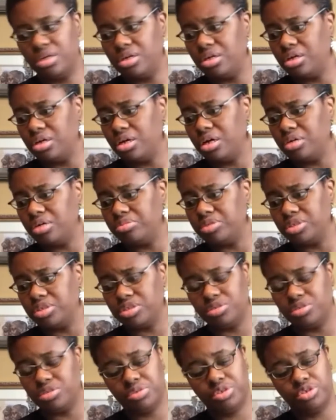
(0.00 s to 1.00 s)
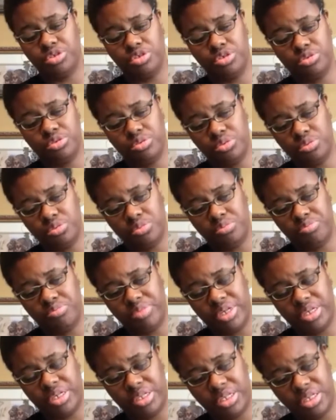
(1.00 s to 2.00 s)
objects with new
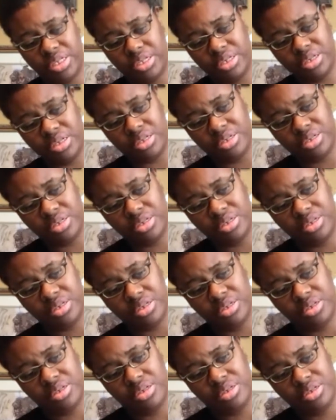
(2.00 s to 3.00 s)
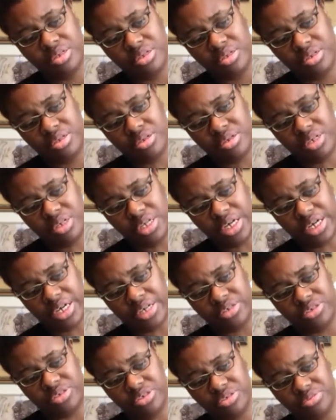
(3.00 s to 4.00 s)
meaning or
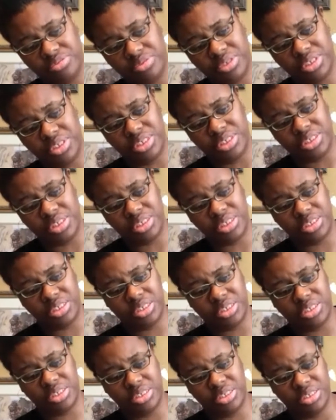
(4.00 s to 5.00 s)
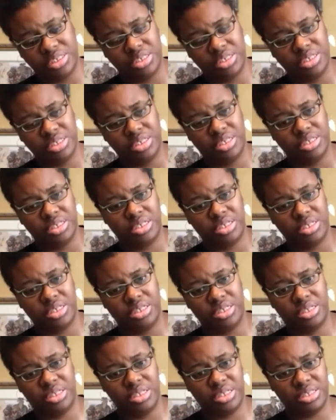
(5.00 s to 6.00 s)
characteristics.
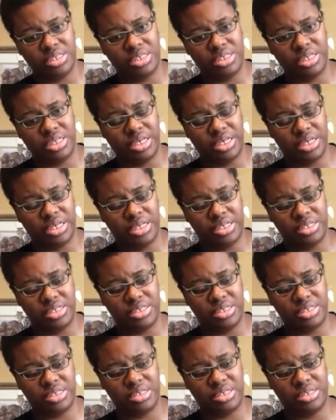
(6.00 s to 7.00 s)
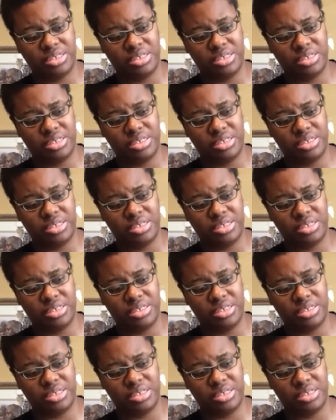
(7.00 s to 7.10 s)
In this case,